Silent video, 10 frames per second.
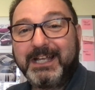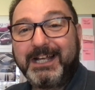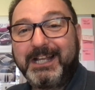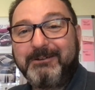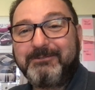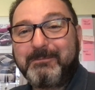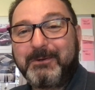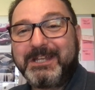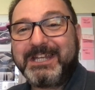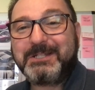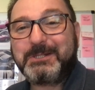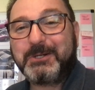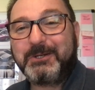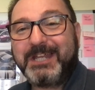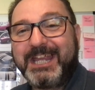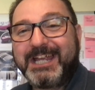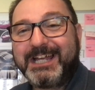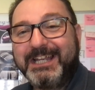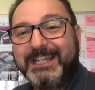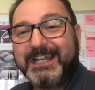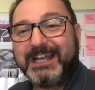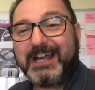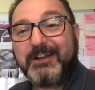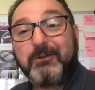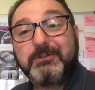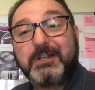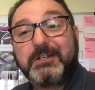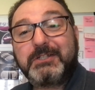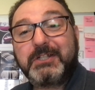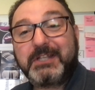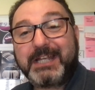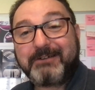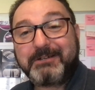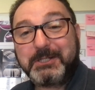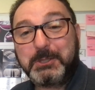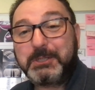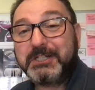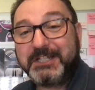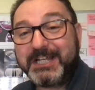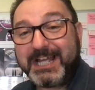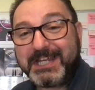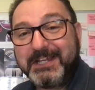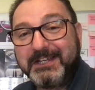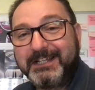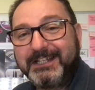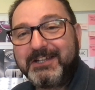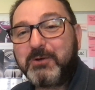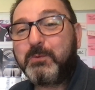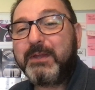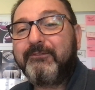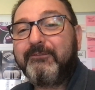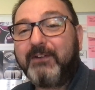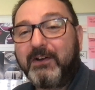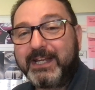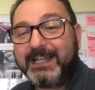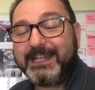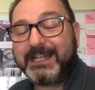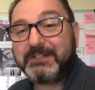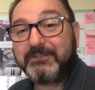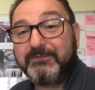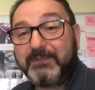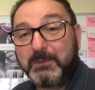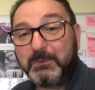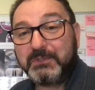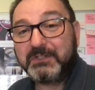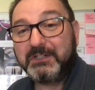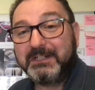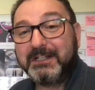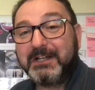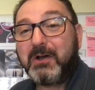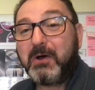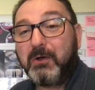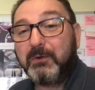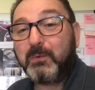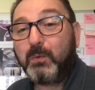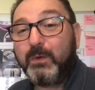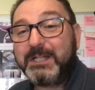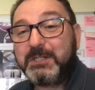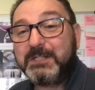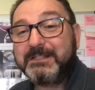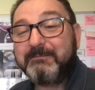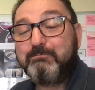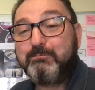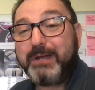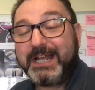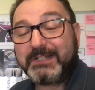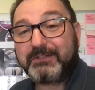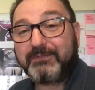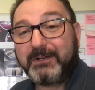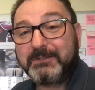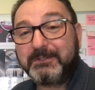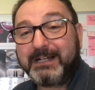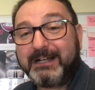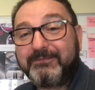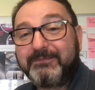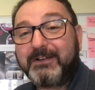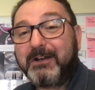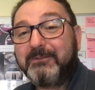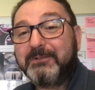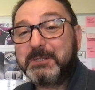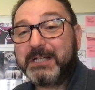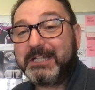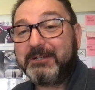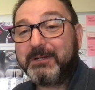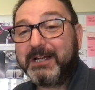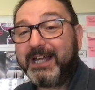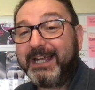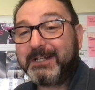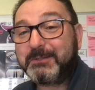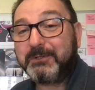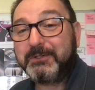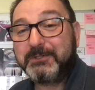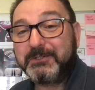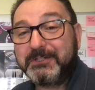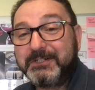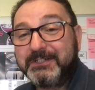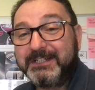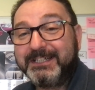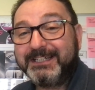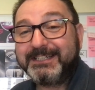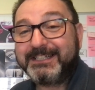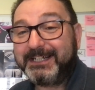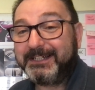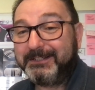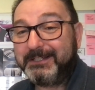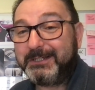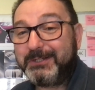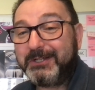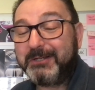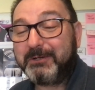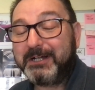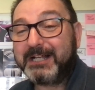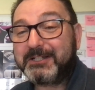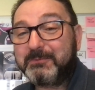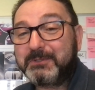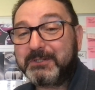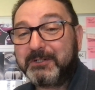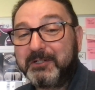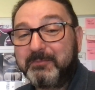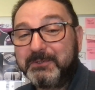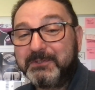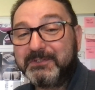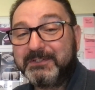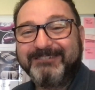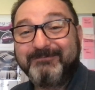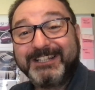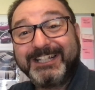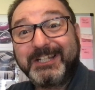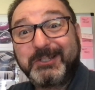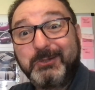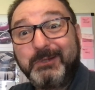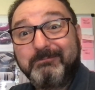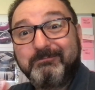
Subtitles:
Hello everybody, John here, and on to the garage. Today we finally get to vote on which is the best photograph of a Jaguar X100 taken this year by our subscribers. Let's do it.